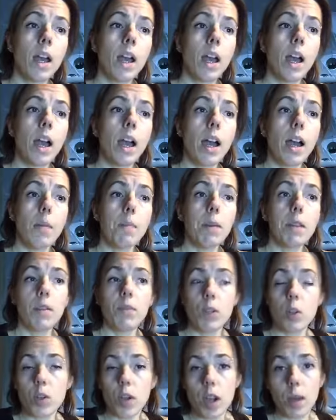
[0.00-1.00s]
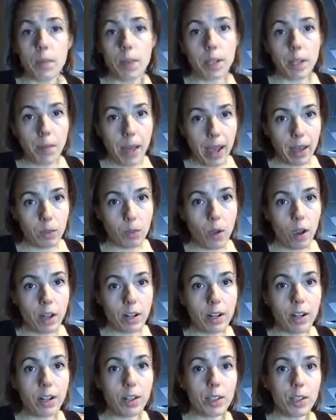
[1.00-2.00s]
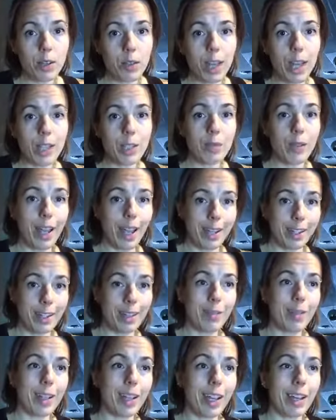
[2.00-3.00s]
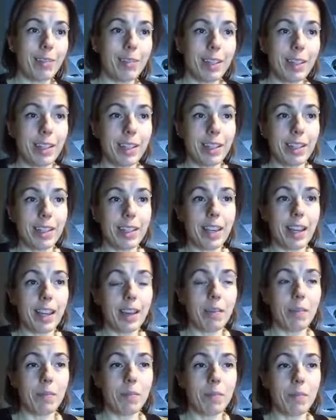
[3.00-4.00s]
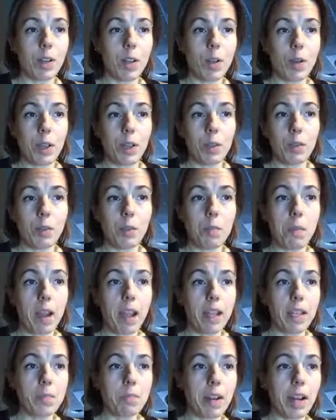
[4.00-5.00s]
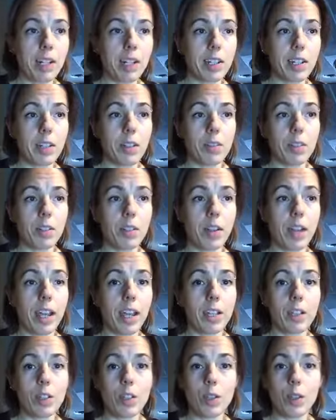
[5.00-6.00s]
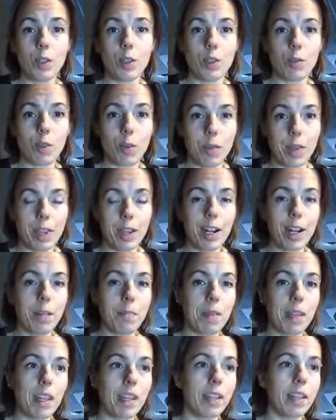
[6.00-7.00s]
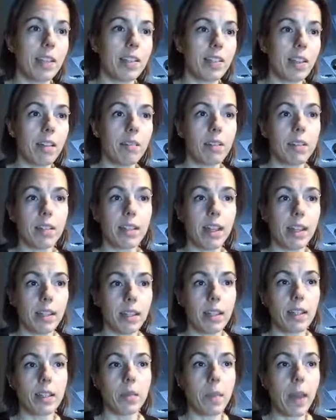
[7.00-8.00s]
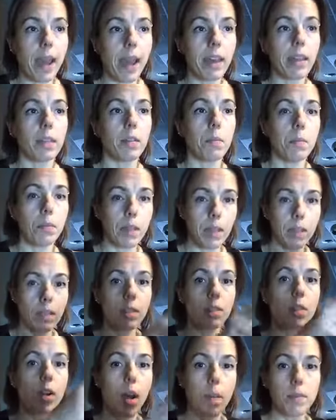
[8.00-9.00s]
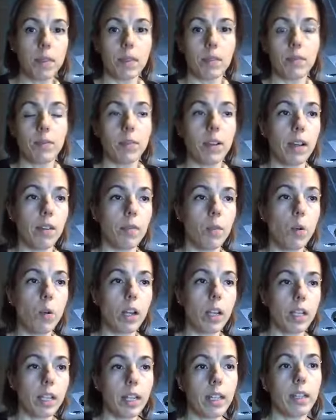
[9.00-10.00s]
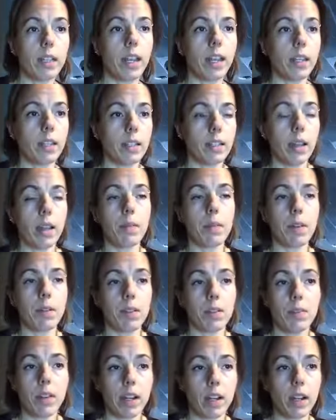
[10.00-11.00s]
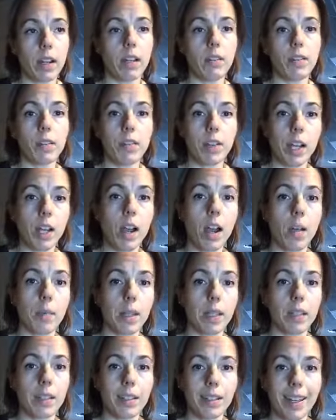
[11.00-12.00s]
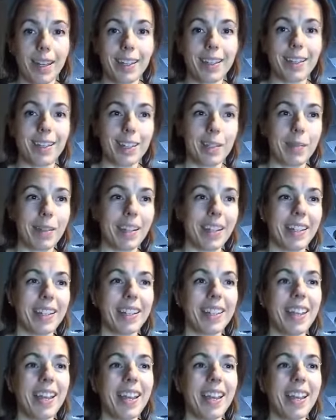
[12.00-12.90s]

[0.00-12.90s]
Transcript: Uh, put a few drops in your bath water, so that's what I did when I was um, going through my depression. I was trying to use aromatherapy, as I would get in a bath and put drops of, of oil in, and um, it was very it was a very calming, nice experience.